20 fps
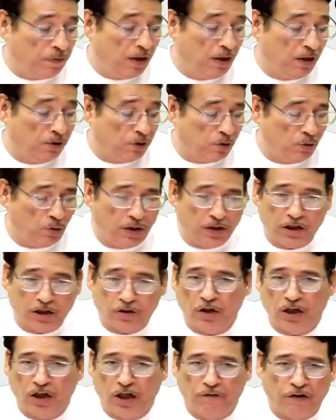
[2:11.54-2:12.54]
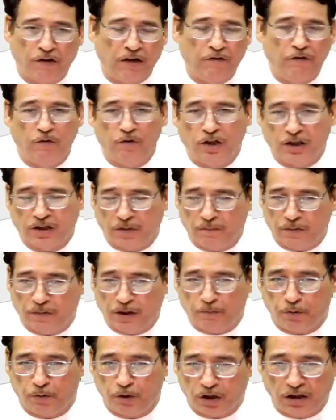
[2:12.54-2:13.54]
225 we will simply
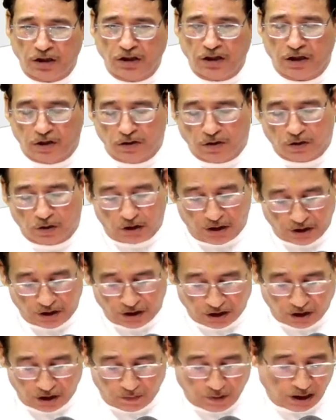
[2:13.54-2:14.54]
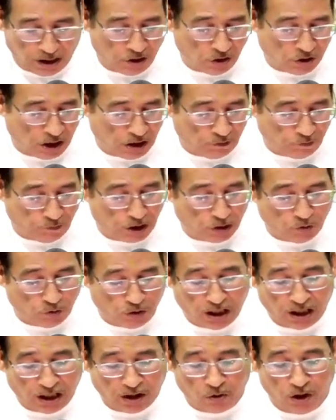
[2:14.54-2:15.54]
put in the consolidated balance sheet, which we
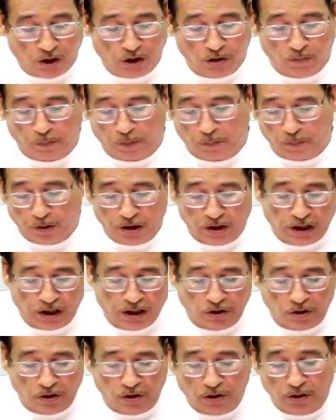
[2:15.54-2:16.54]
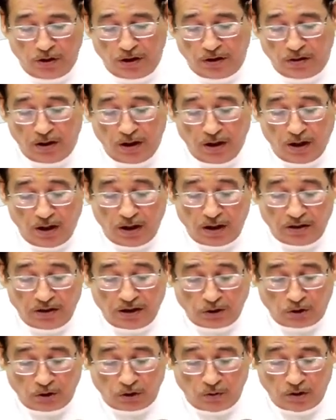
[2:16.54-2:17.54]
are going to prepare later on.
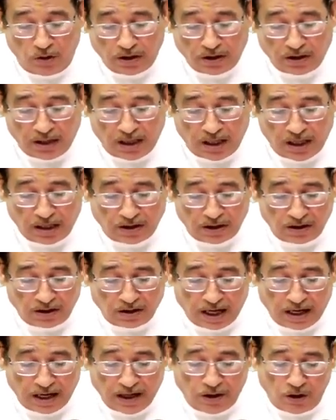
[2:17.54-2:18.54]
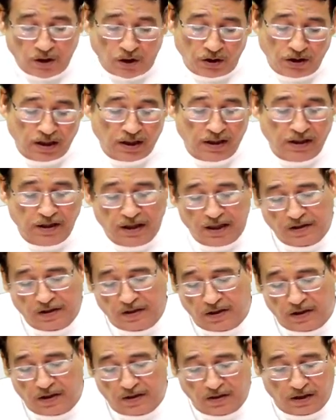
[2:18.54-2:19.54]
Then towards the asset side, non-current
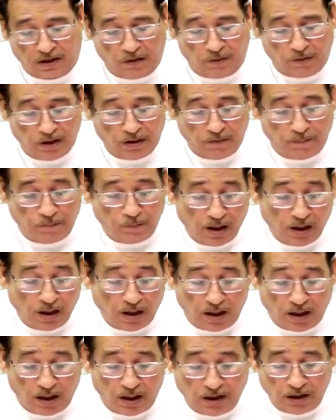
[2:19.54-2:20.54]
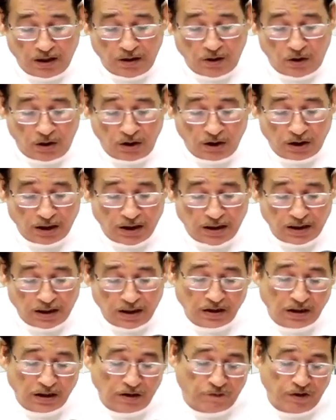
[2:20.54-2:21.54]
asset is given under non-current
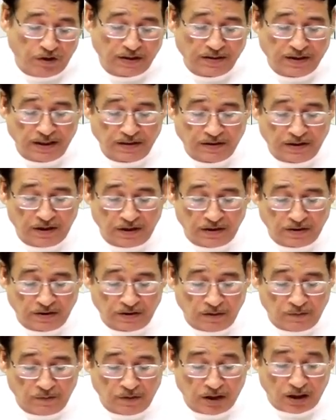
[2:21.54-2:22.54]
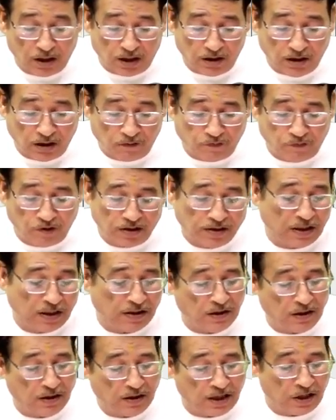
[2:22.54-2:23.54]
asset. Fixed asset is given under fixed
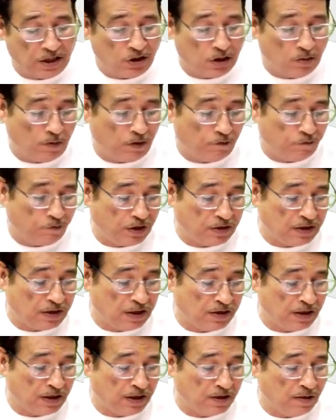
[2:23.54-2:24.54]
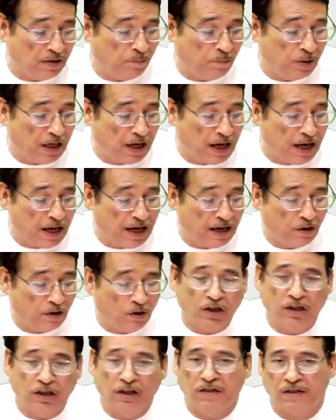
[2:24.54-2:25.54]
asset, tangible fixed asset. Simply add
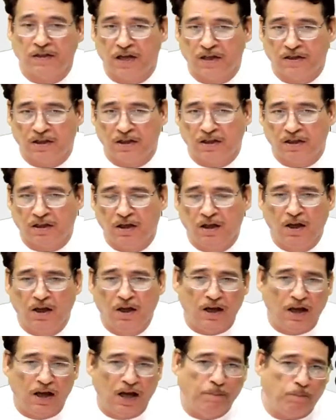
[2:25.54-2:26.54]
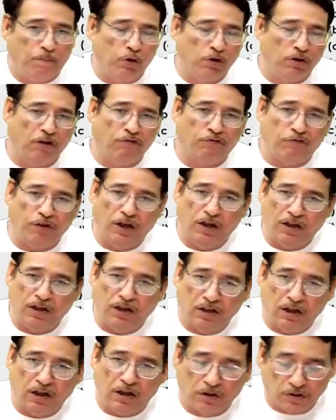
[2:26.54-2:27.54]
all these assets and put the figure in
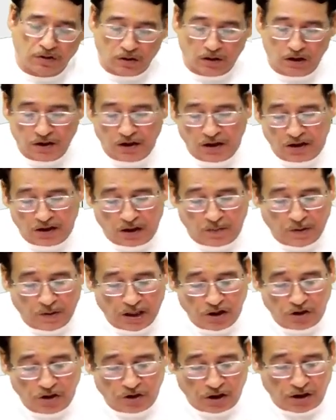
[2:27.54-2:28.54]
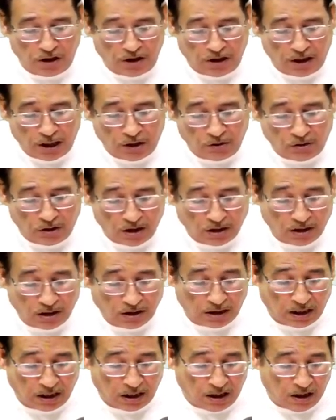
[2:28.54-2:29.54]
the consolidated balance sheet. Now this is
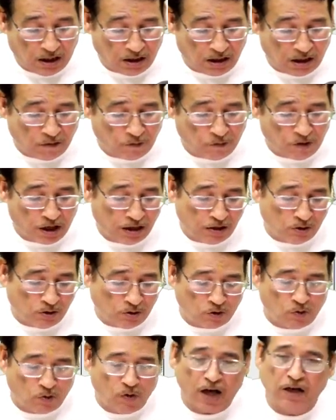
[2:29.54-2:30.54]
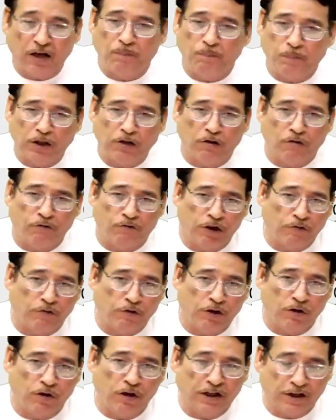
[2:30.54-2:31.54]
the area where you require bit of what we
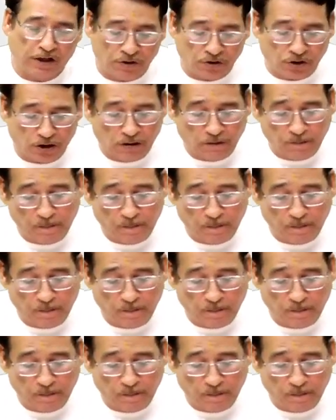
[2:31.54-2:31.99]
call attention.